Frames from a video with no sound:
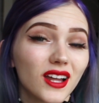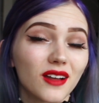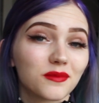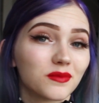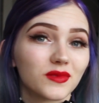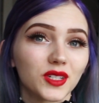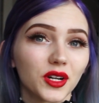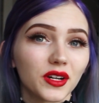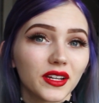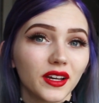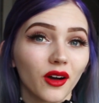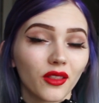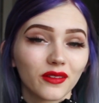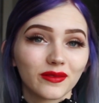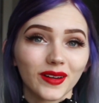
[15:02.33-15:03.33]
not dirty
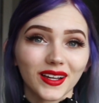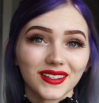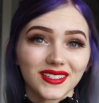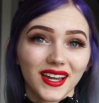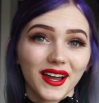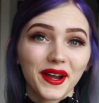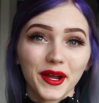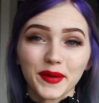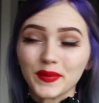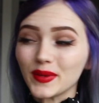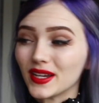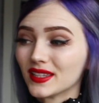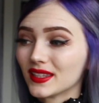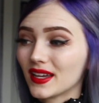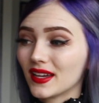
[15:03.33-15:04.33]
all the fucking time,
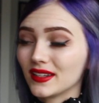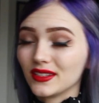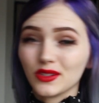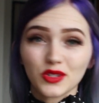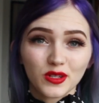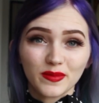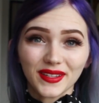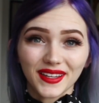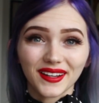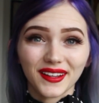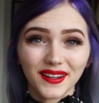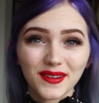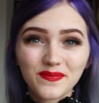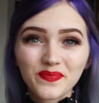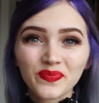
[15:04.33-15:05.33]
and then you should be
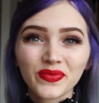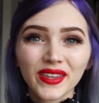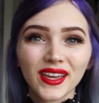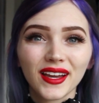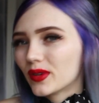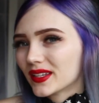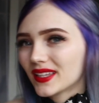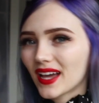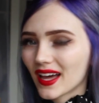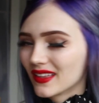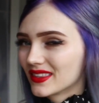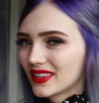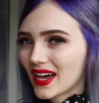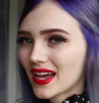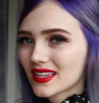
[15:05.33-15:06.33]
good. But
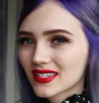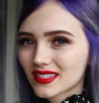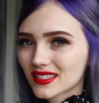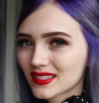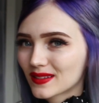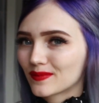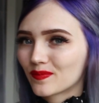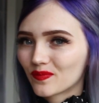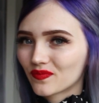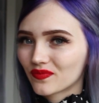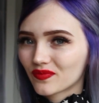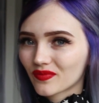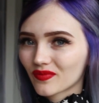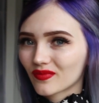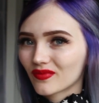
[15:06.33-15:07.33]
yeah, that's
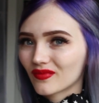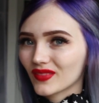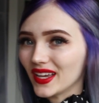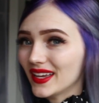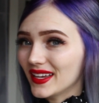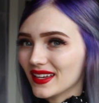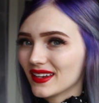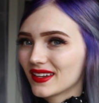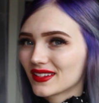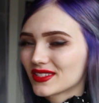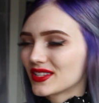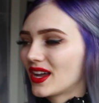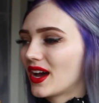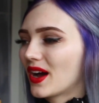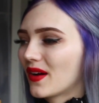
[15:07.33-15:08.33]
it.
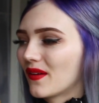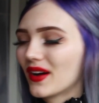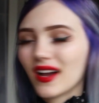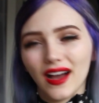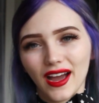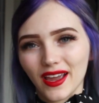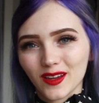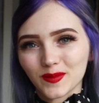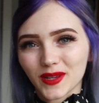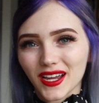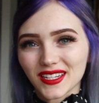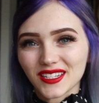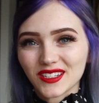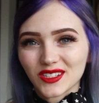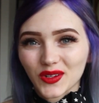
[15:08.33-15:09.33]
So I hope you
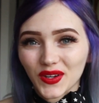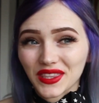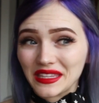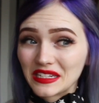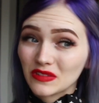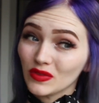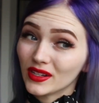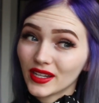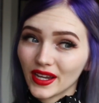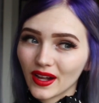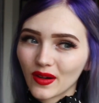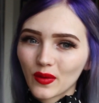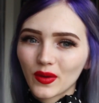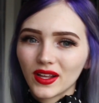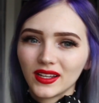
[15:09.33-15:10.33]
guys enjoyed this
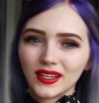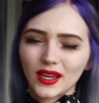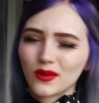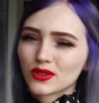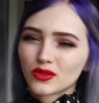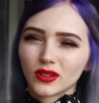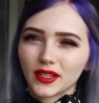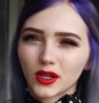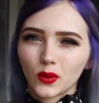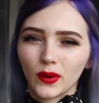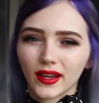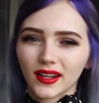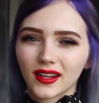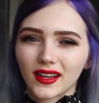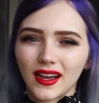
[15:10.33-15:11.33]
video. It was really
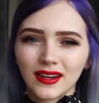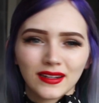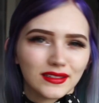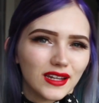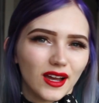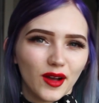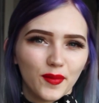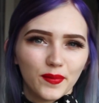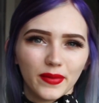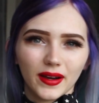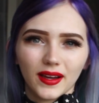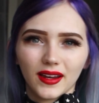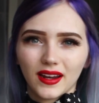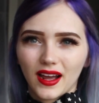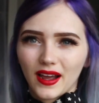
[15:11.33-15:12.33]
quick, kind of dumb,
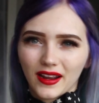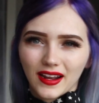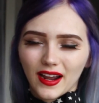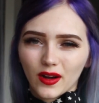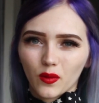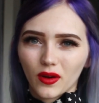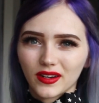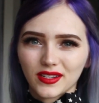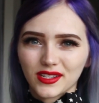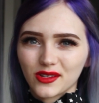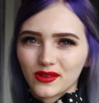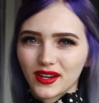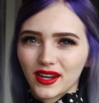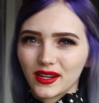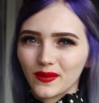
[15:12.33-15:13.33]
but I kind of wanted to
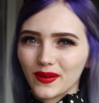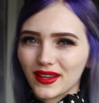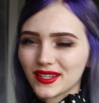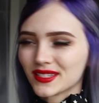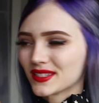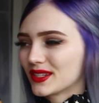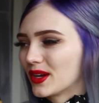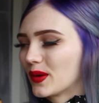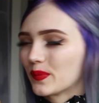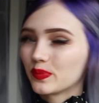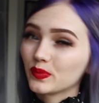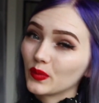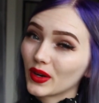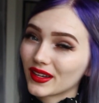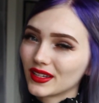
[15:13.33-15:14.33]
do it anyways, so
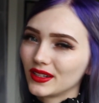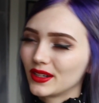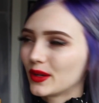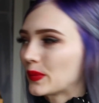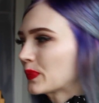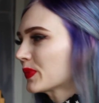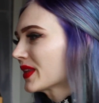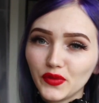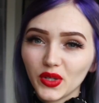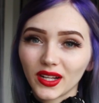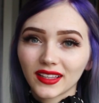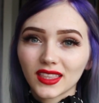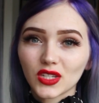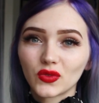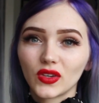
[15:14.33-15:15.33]
what can you do? If you
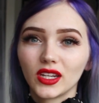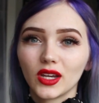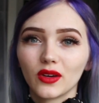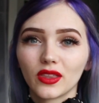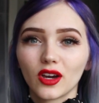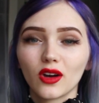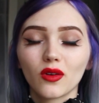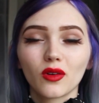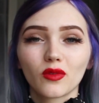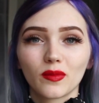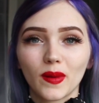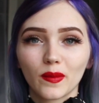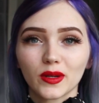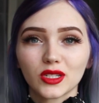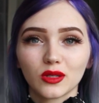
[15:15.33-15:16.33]
like this video though,
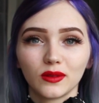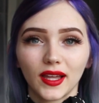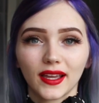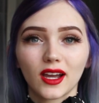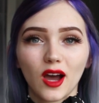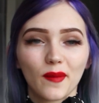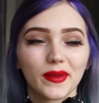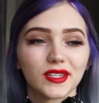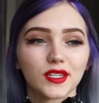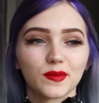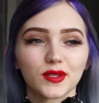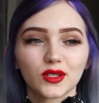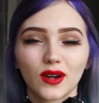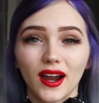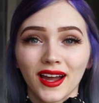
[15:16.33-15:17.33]
remember to like, comment,
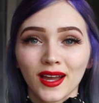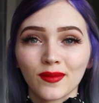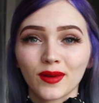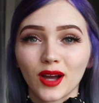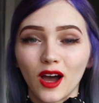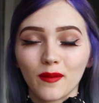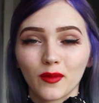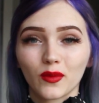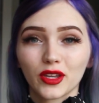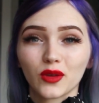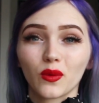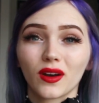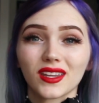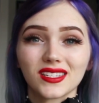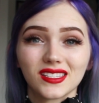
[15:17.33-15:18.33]
subscribe, comment what
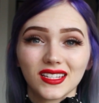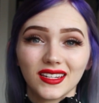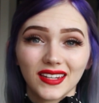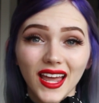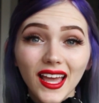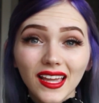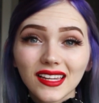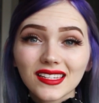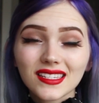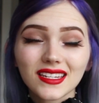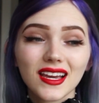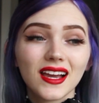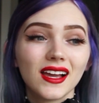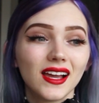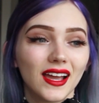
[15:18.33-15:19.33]
you want to see
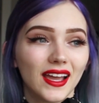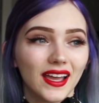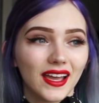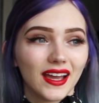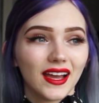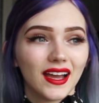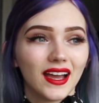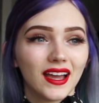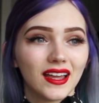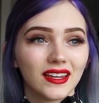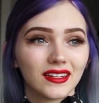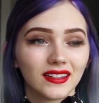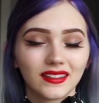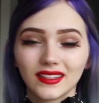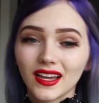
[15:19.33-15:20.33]
next,
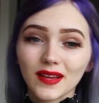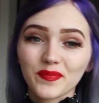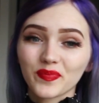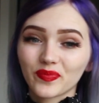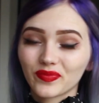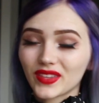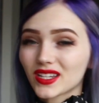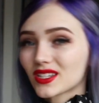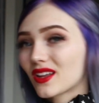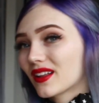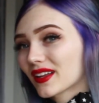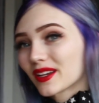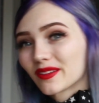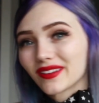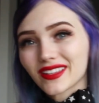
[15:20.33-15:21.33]
and yeah, that's all
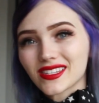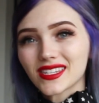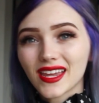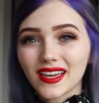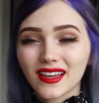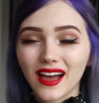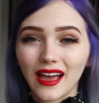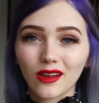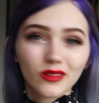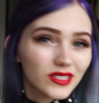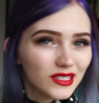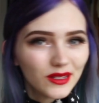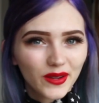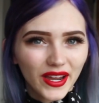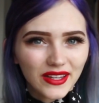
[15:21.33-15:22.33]
I can really say. I'll
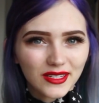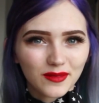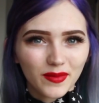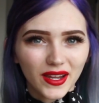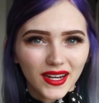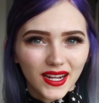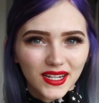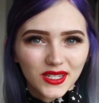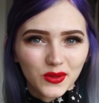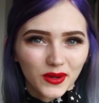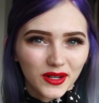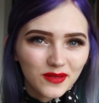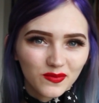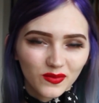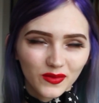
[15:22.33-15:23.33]
see you guys in my next
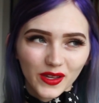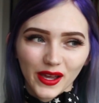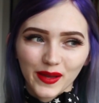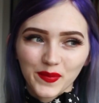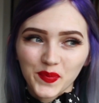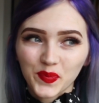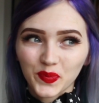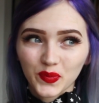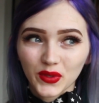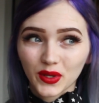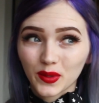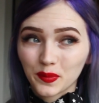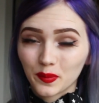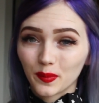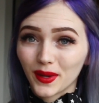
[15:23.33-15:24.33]
one. Okay,
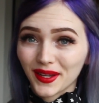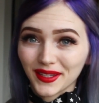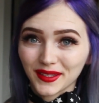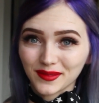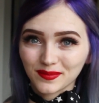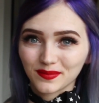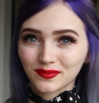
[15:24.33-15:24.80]
bye.